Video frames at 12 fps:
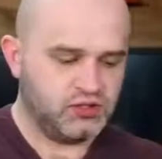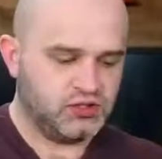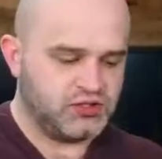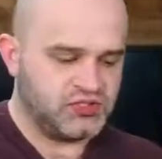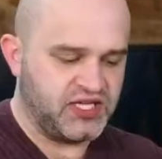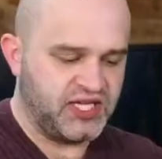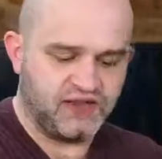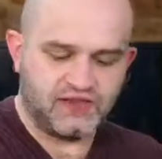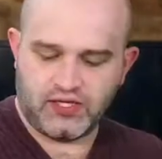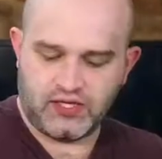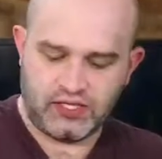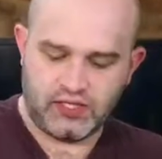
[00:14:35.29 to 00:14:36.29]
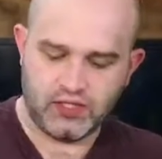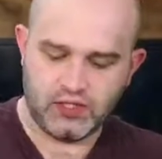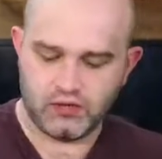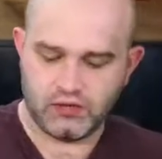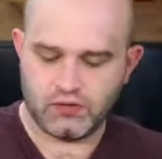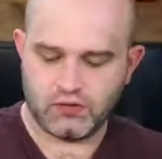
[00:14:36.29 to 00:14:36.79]
to get the
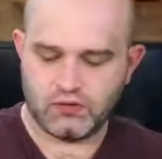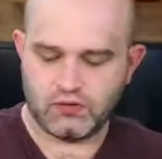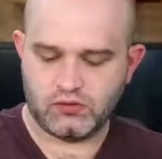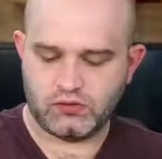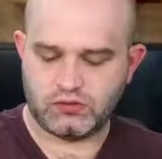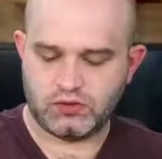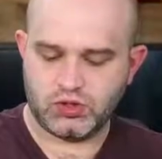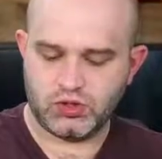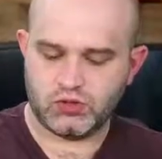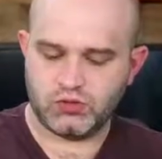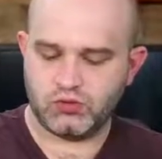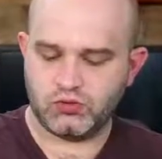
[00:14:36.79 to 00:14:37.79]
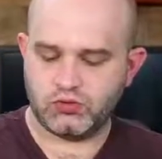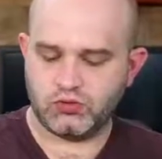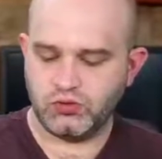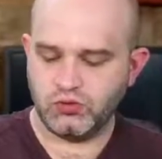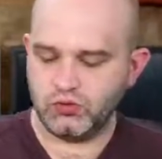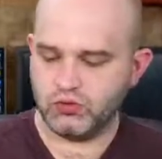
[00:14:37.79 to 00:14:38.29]

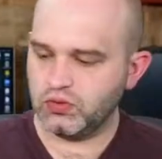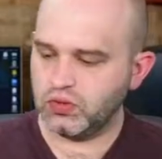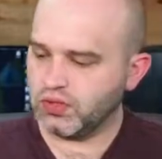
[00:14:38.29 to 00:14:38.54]
trailblazing